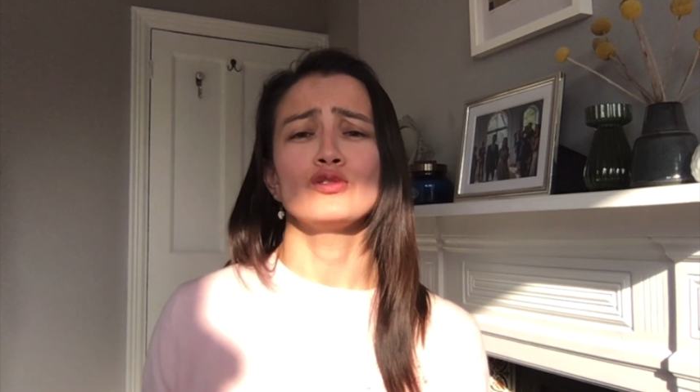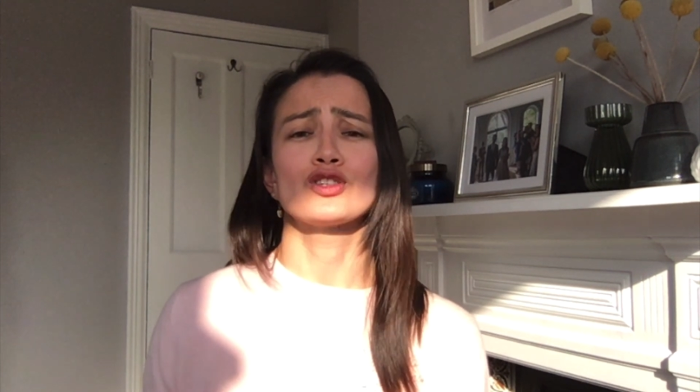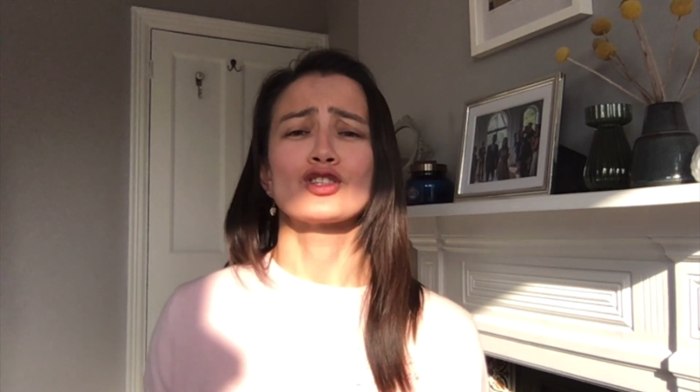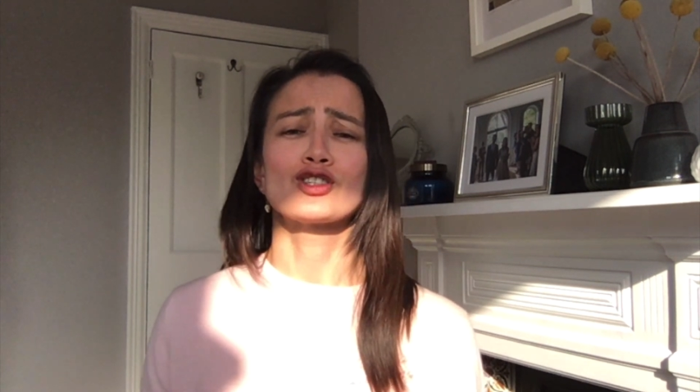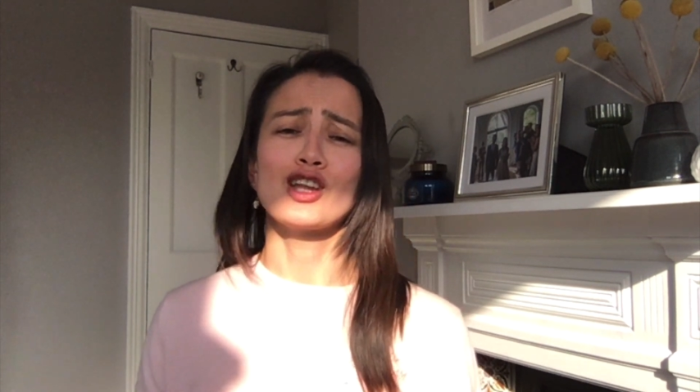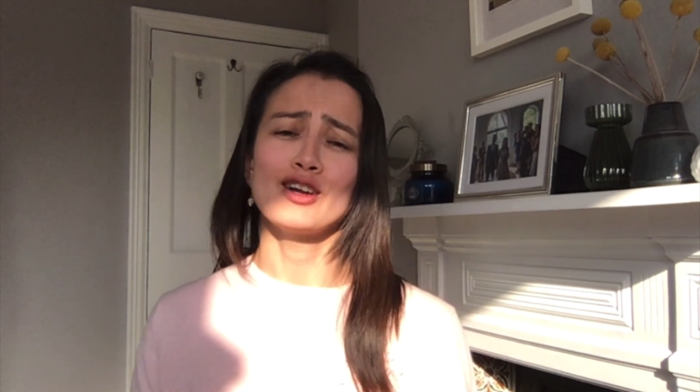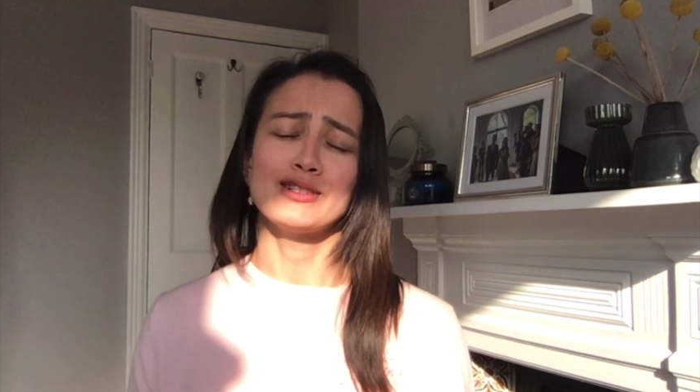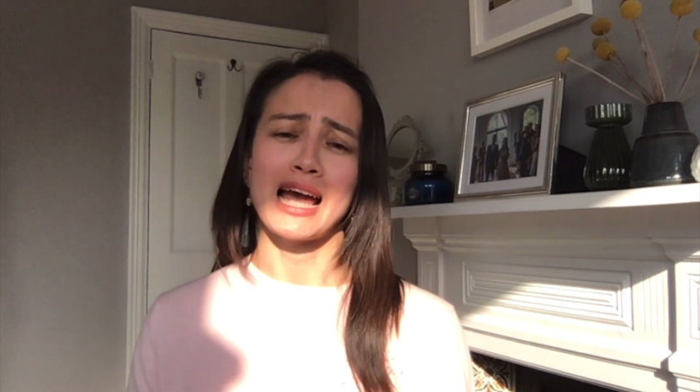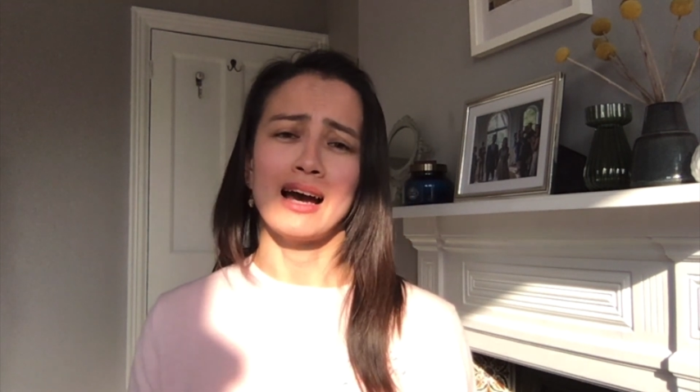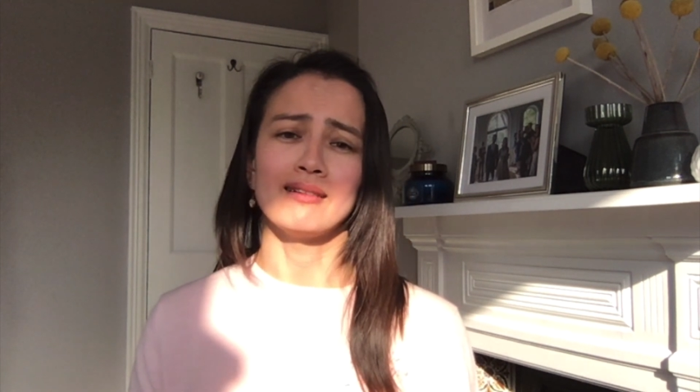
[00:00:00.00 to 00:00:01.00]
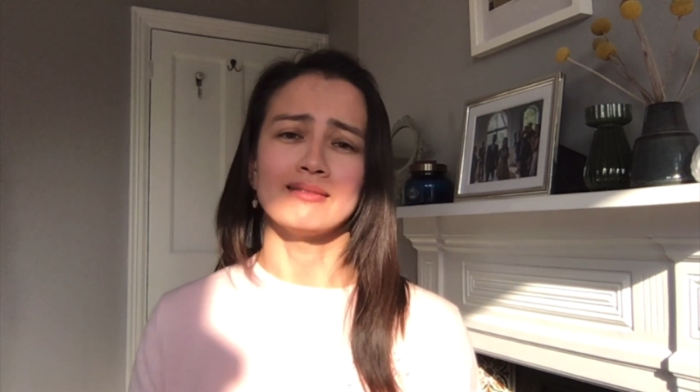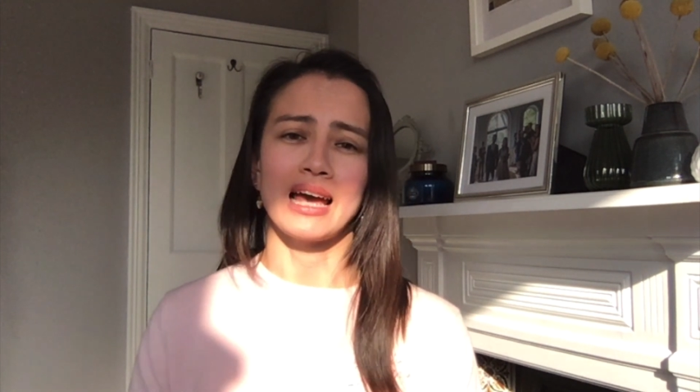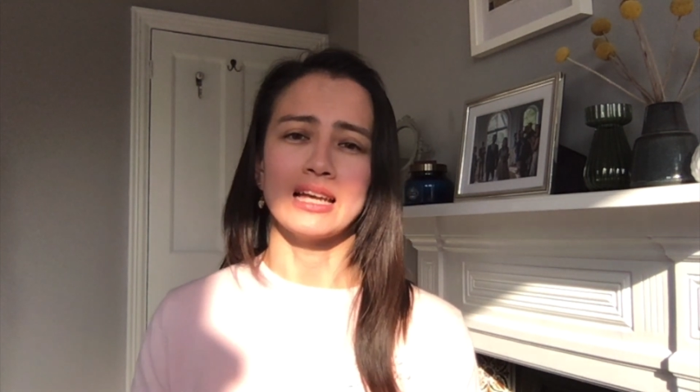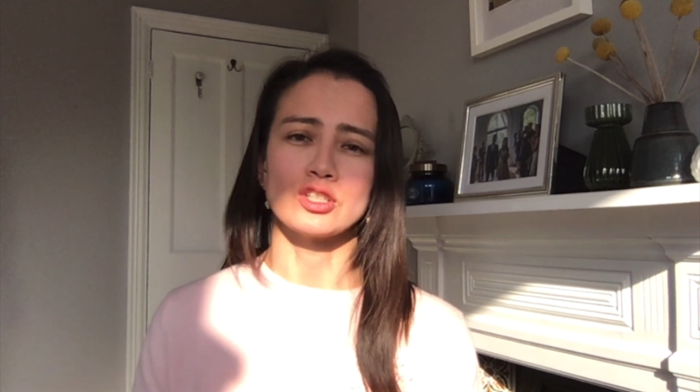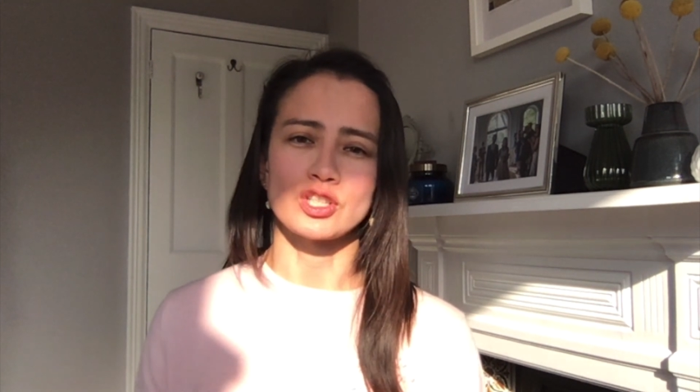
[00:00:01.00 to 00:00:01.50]
slow down
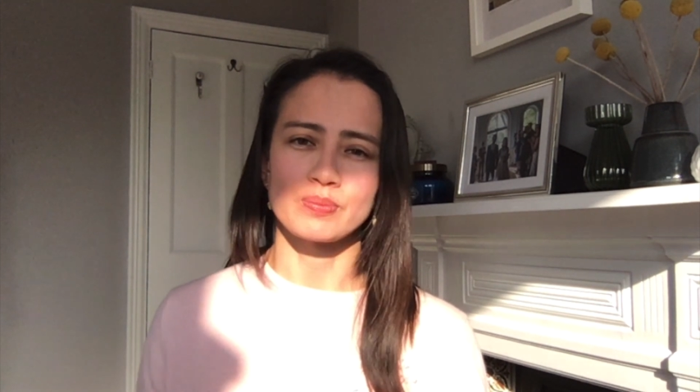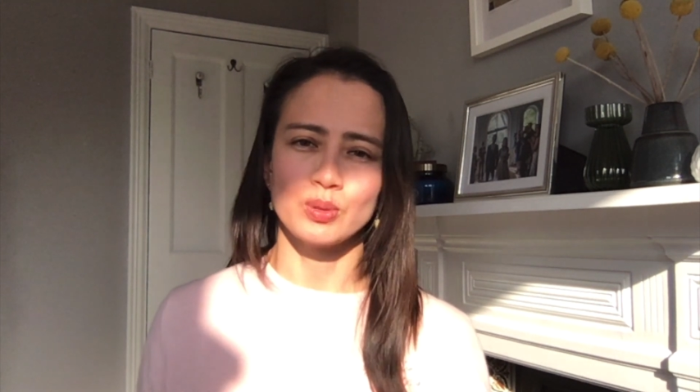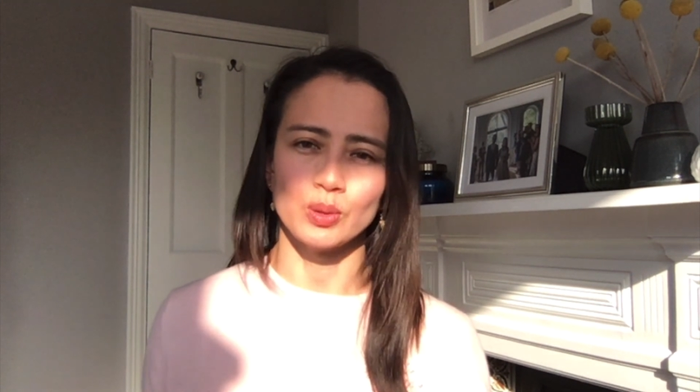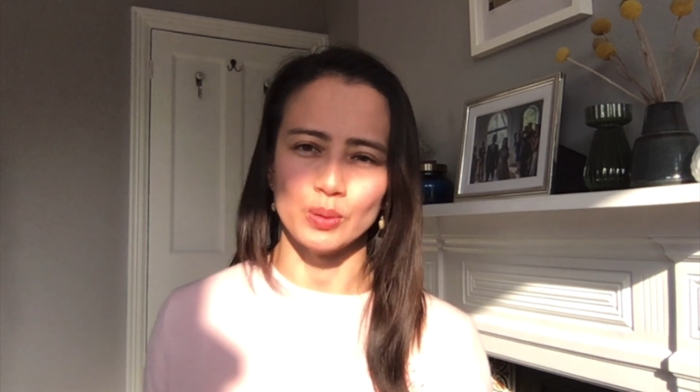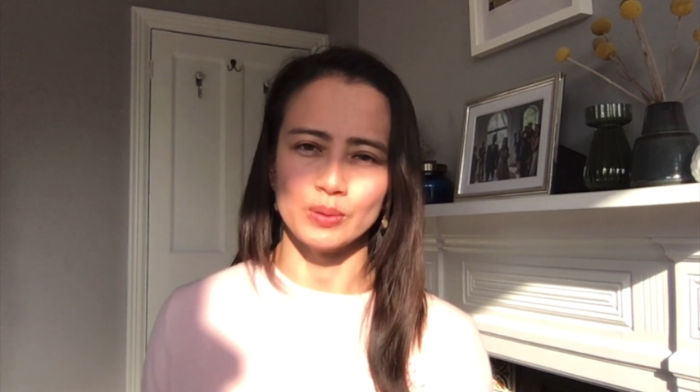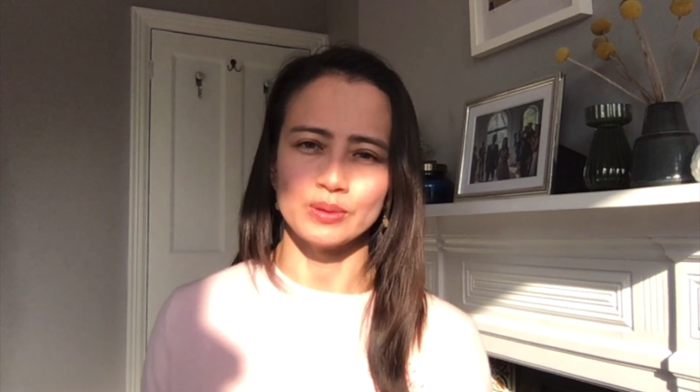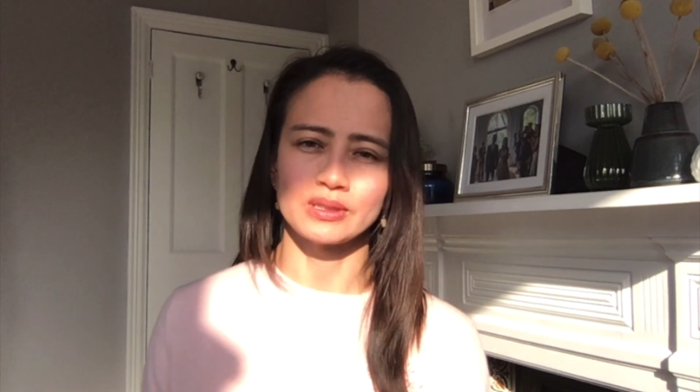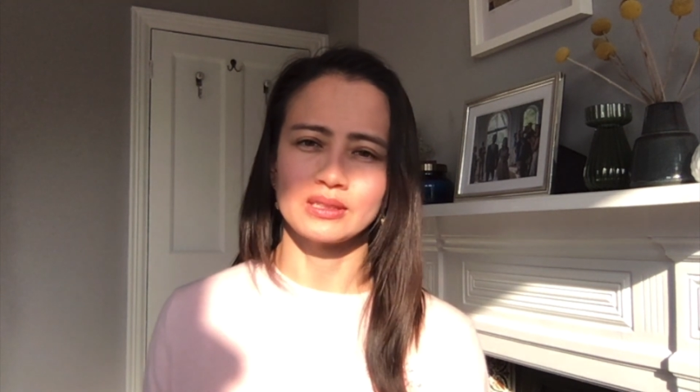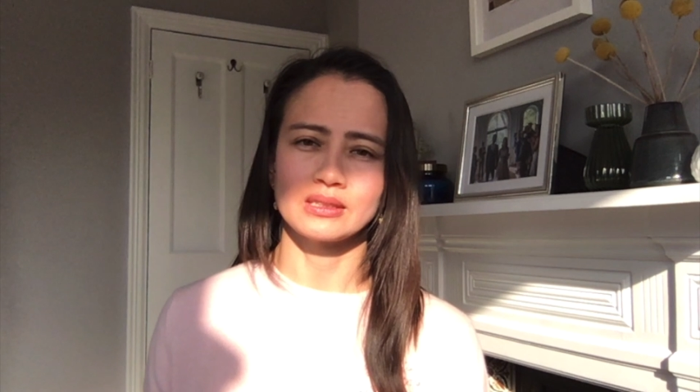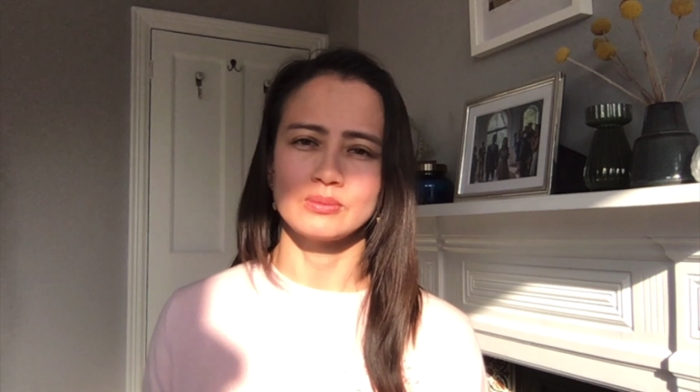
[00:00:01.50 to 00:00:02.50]
and just pause.